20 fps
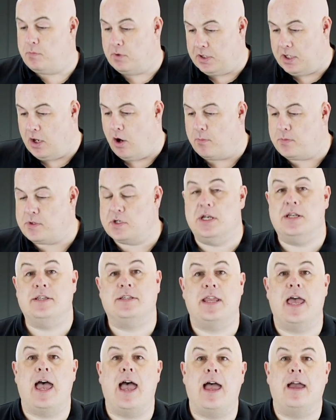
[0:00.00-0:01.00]
but the option is
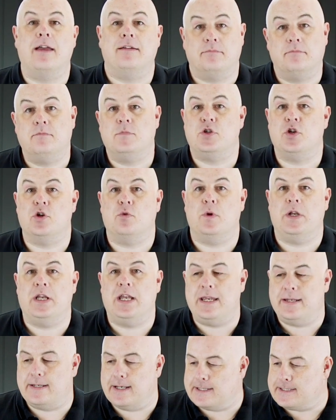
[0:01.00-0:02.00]
there should we
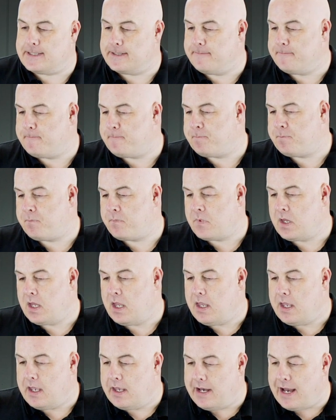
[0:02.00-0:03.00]
need it.
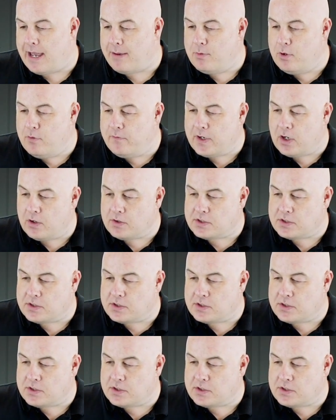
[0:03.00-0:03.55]
Now moving